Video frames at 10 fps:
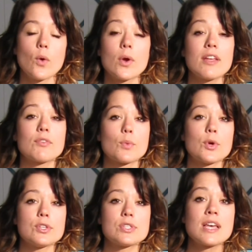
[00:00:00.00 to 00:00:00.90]
Or even
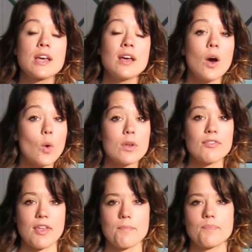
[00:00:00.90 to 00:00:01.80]
worse, all
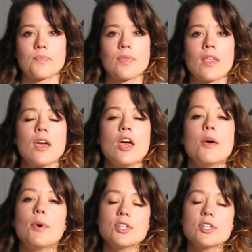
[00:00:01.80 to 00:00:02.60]
of them?